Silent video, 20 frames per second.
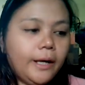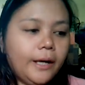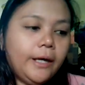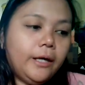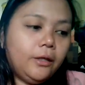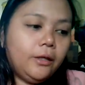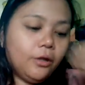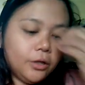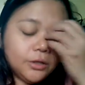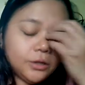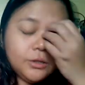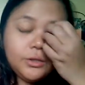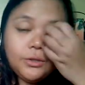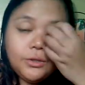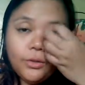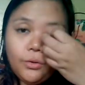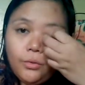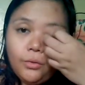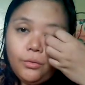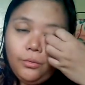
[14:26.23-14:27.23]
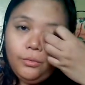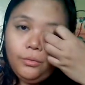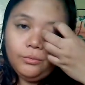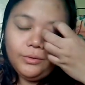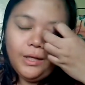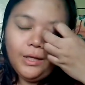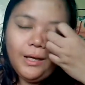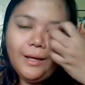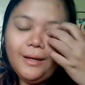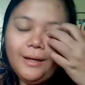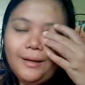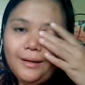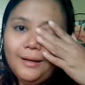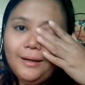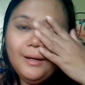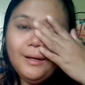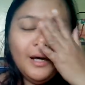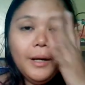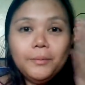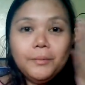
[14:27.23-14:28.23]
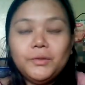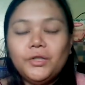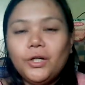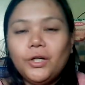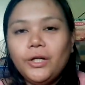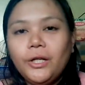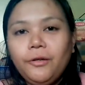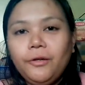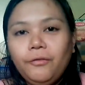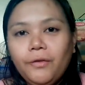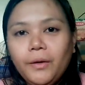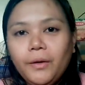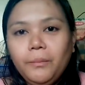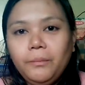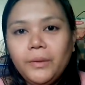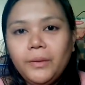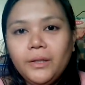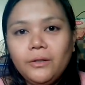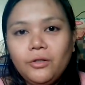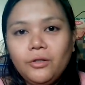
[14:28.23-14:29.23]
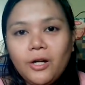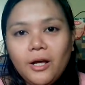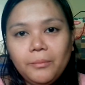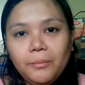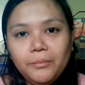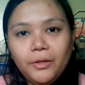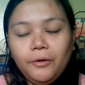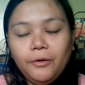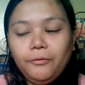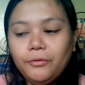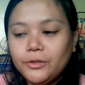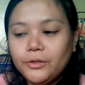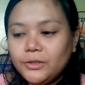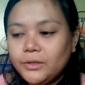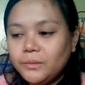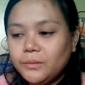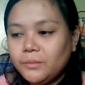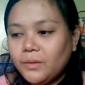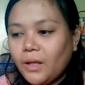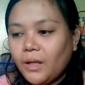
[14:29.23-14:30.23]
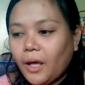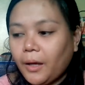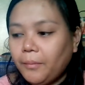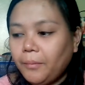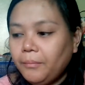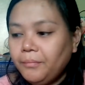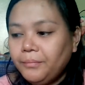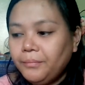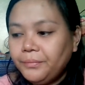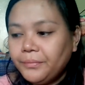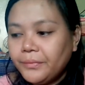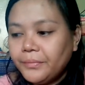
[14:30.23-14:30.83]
And also, sorry if I've been rambling for some time.